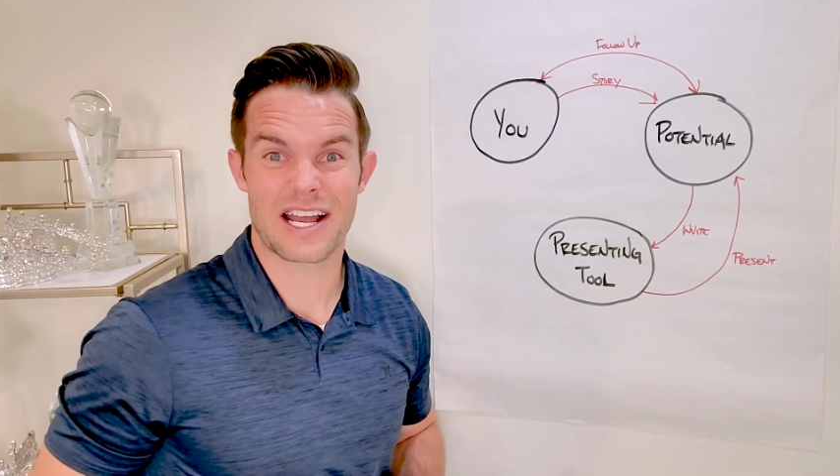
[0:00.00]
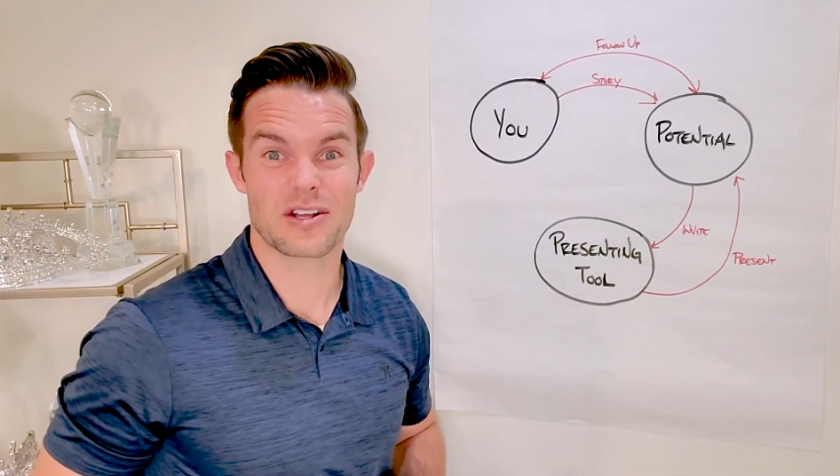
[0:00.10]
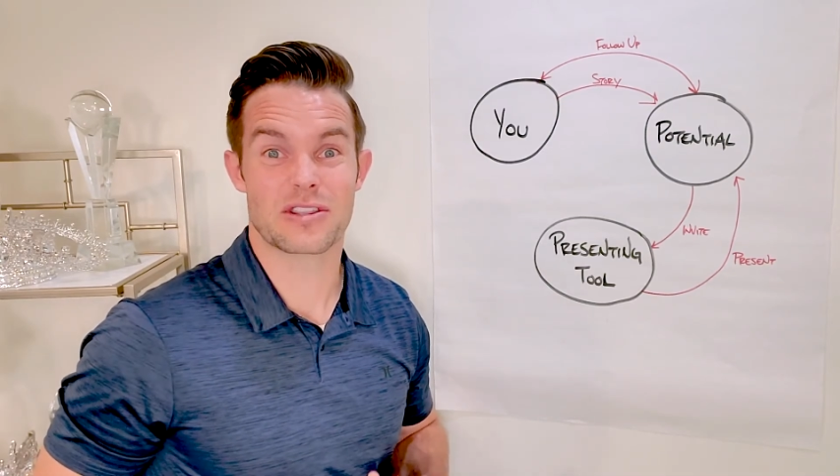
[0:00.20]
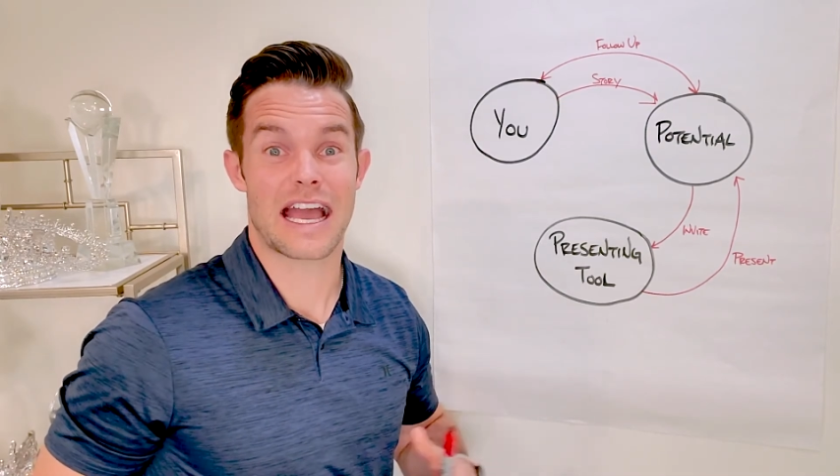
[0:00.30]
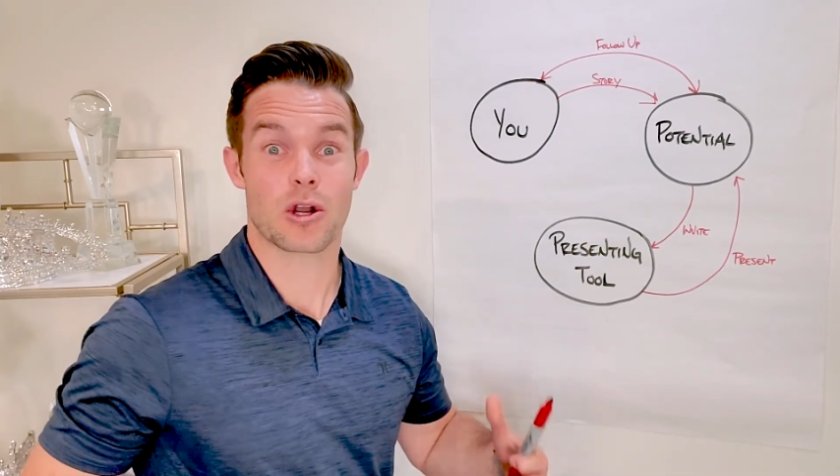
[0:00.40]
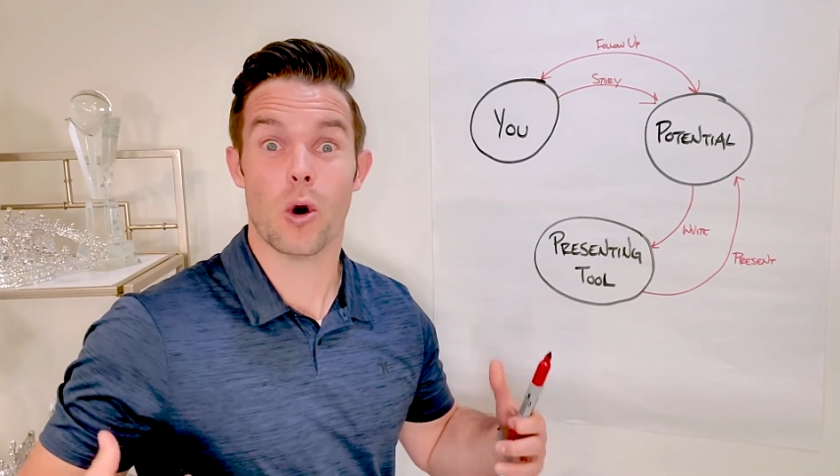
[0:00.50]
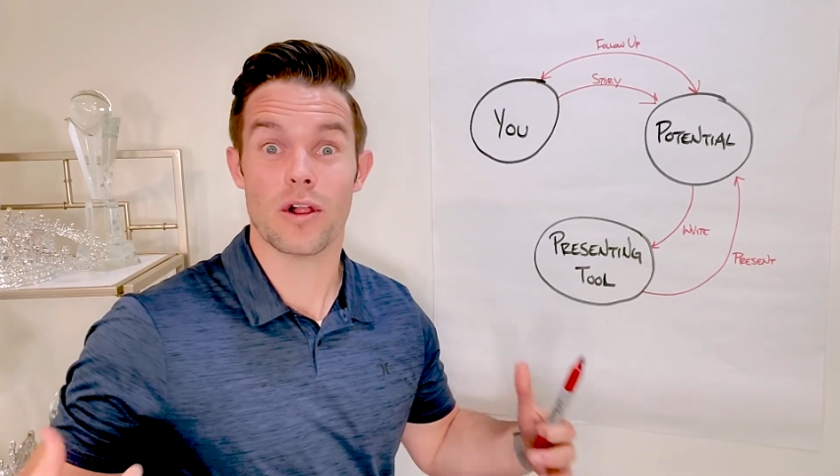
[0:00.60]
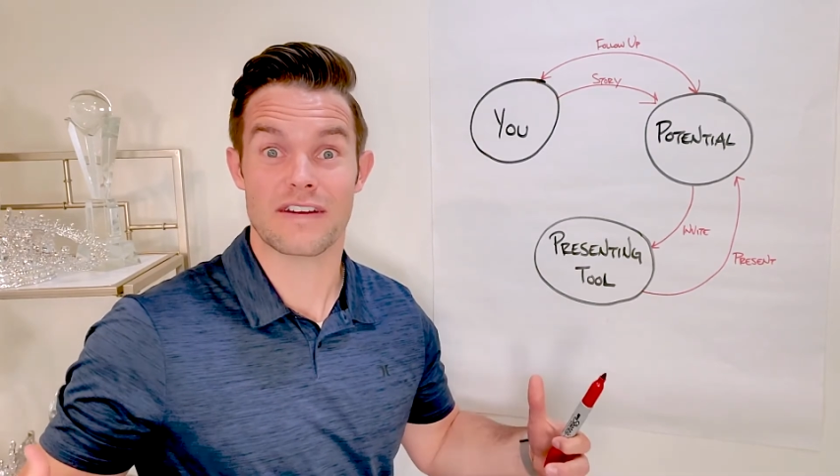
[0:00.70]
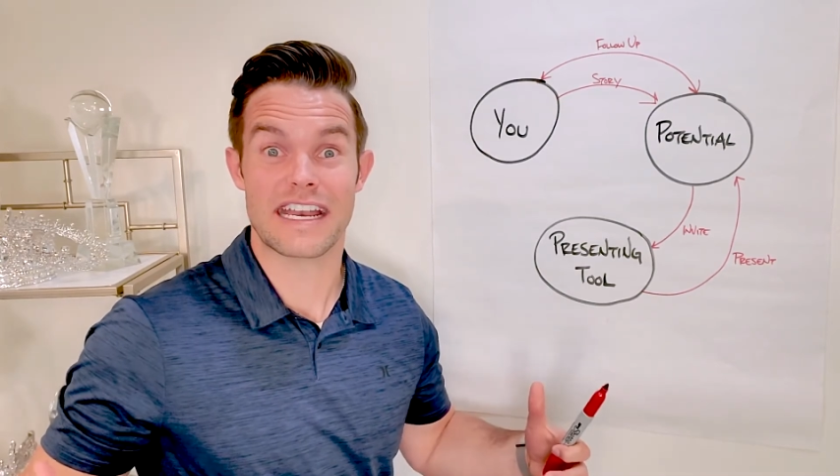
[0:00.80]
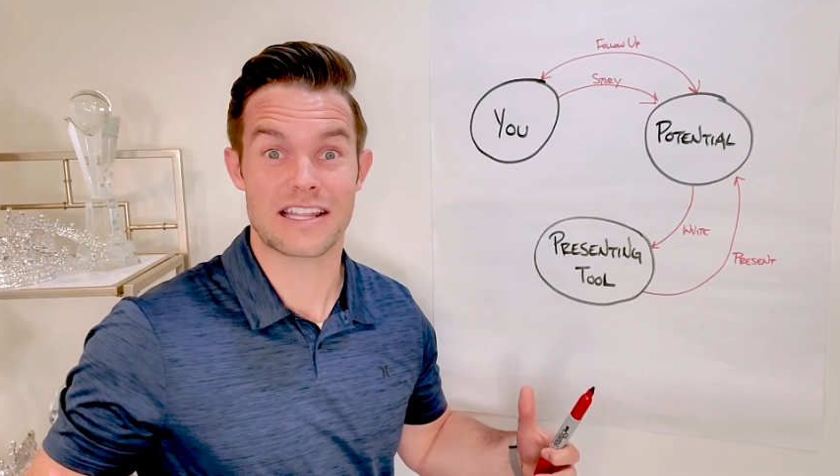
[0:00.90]
that goal of
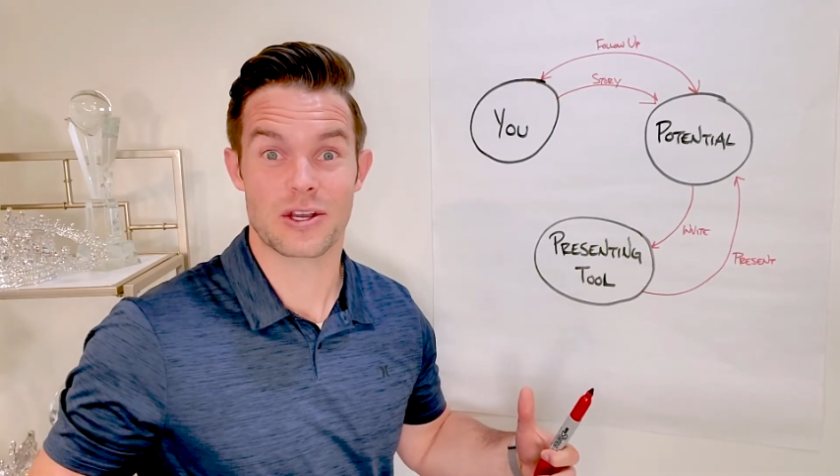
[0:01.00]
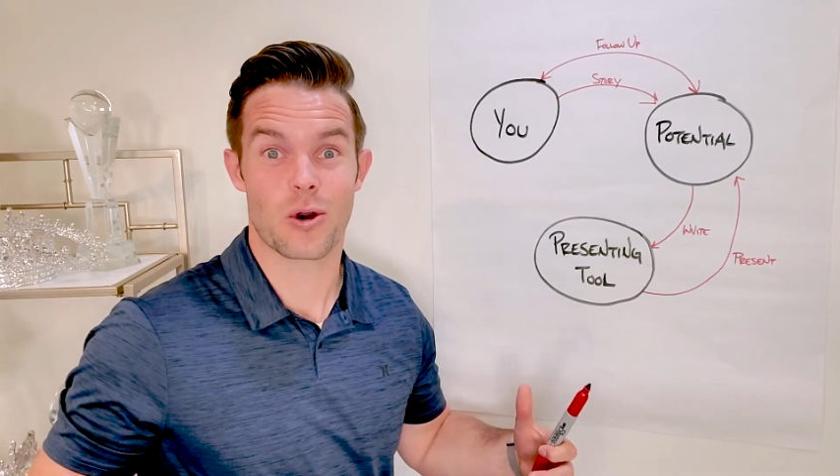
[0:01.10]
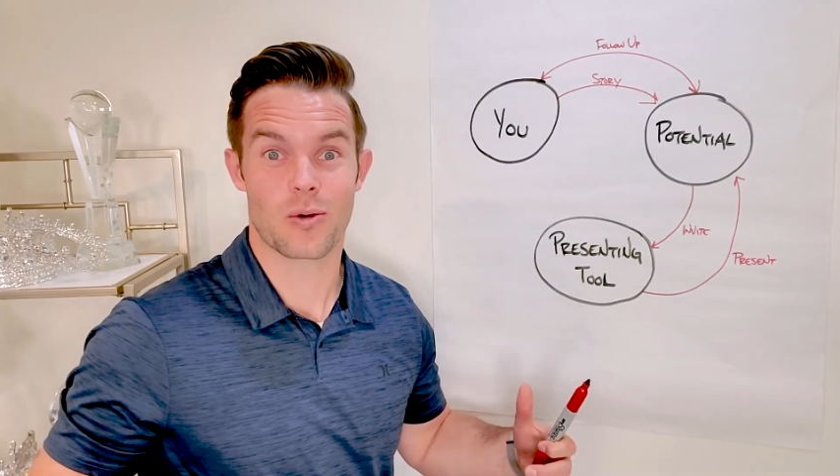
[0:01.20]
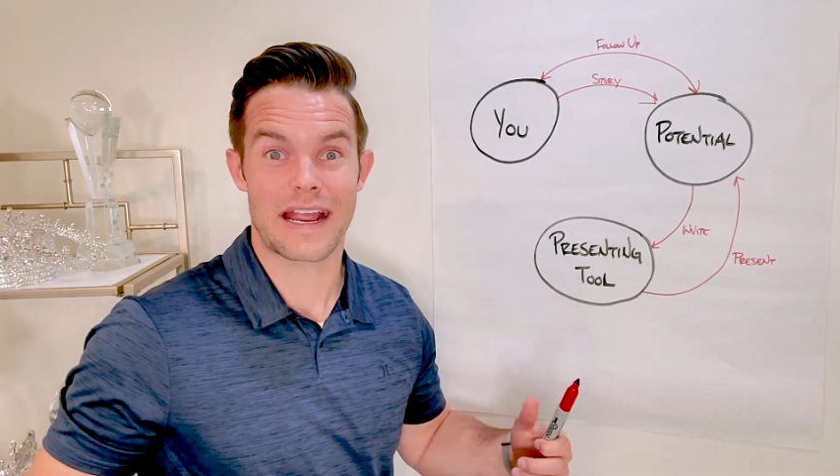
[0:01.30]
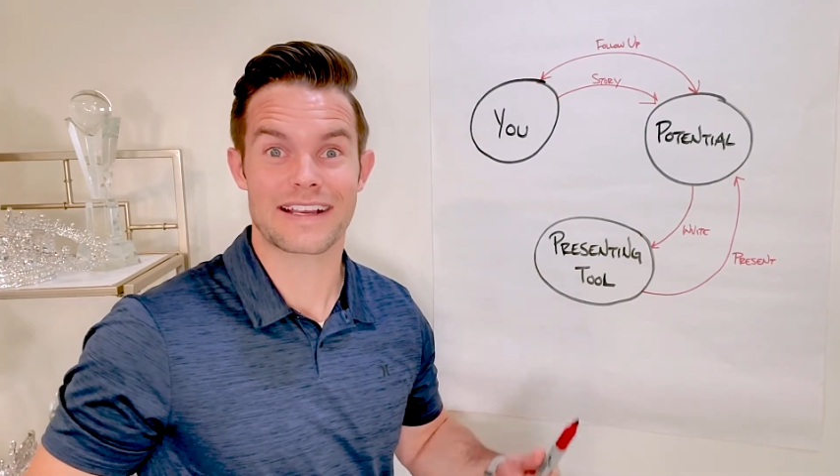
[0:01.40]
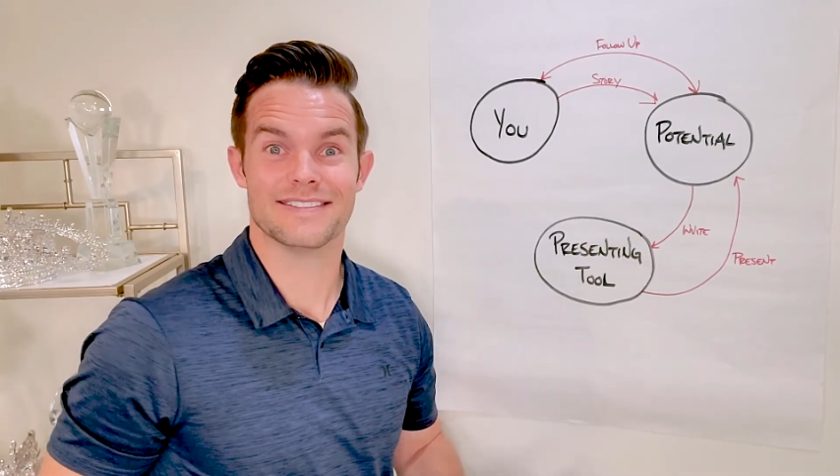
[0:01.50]
hitting the core rank.